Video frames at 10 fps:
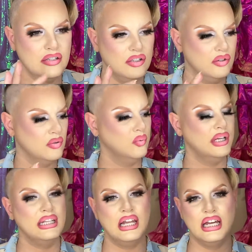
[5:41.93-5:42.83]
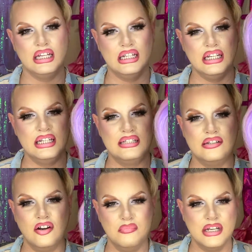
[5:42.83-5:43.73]
Your wig line is
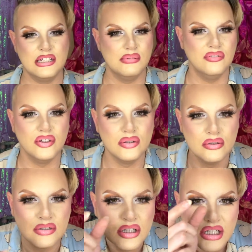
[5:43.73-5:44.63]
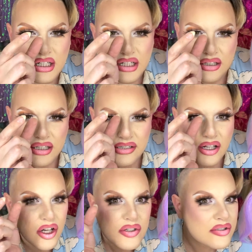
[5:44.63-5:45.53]
not meant to be viewed this
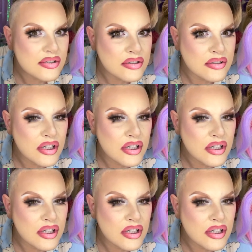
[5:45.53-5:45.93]
close